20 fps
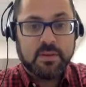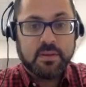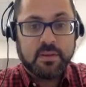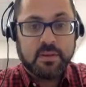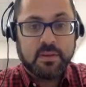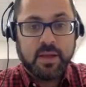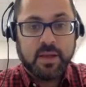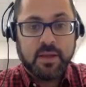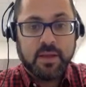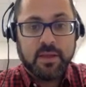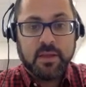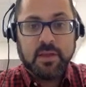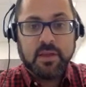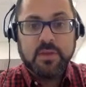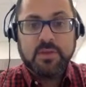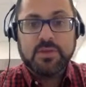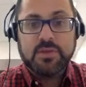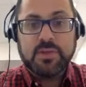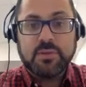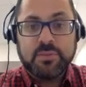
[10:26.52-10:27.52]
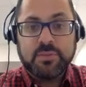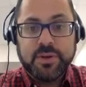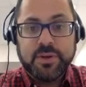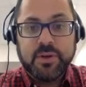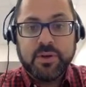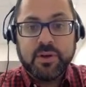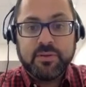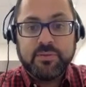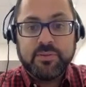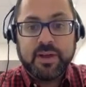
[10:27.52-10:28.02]
Okay, student will be
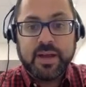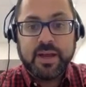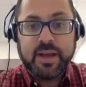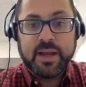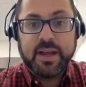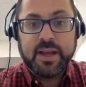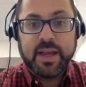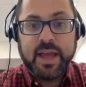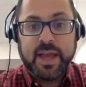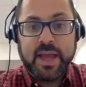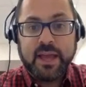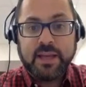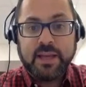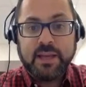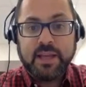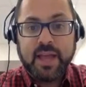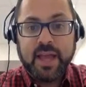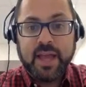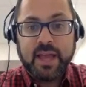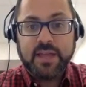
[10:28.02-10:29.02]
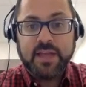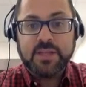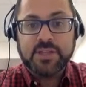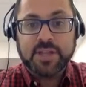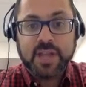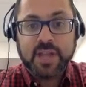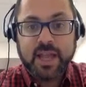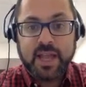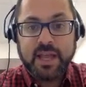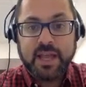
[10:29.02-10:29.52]
notified and can
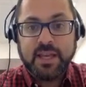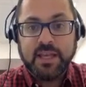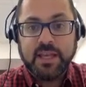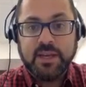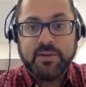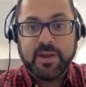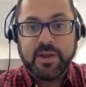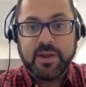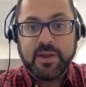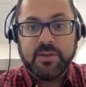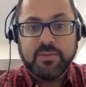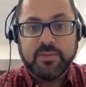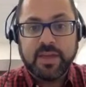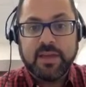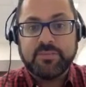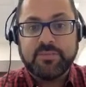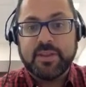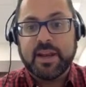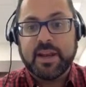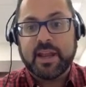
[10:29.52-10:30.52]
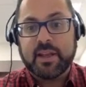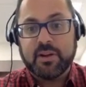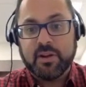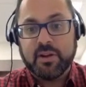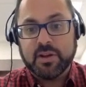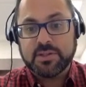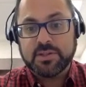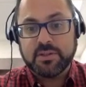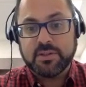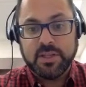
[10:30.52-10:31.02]
check any grade you've left, and I can
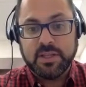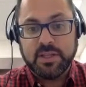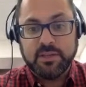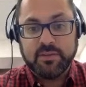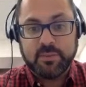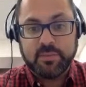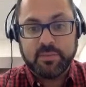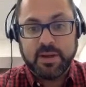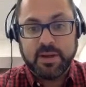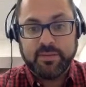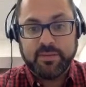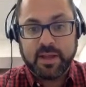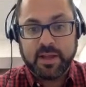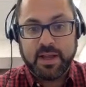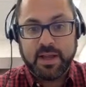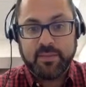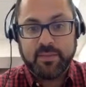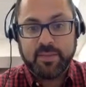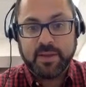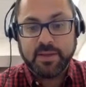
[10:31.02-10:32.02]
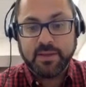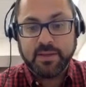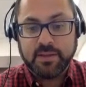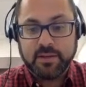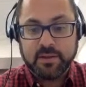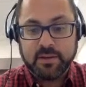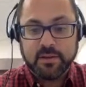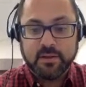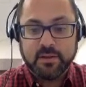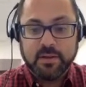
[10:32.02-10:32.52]
also leave a private comment
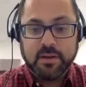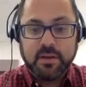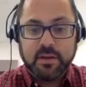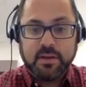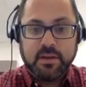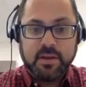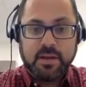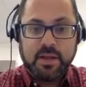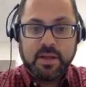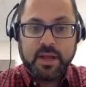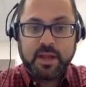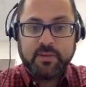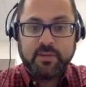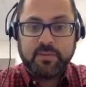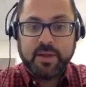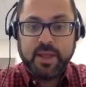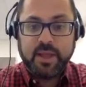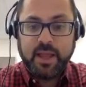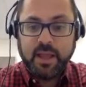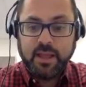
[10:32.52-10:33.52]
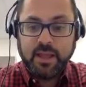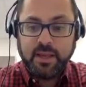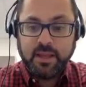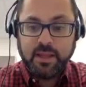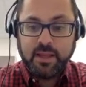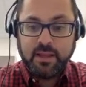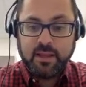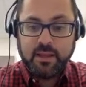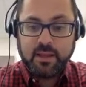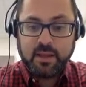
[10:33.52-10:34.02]
here. I can write
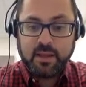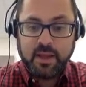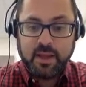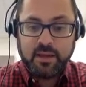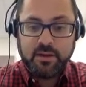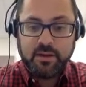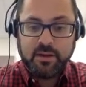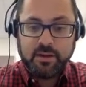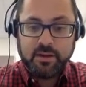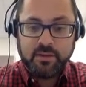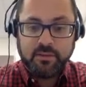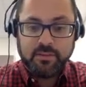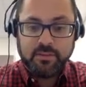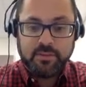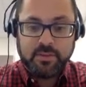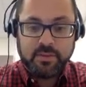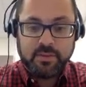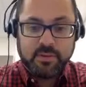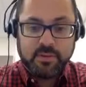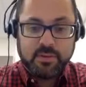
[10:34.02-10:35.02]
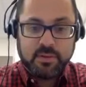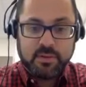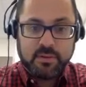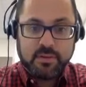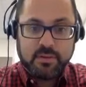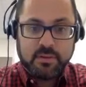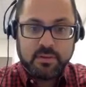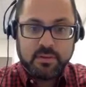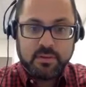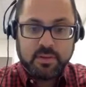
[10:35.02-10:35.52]
80 out of
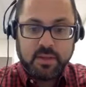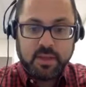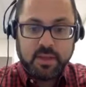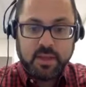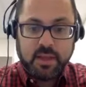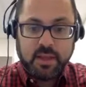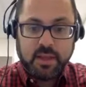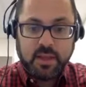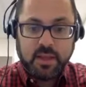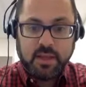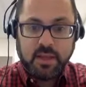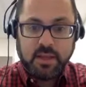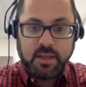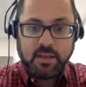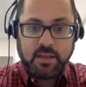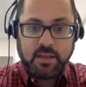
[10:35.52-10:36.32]
80.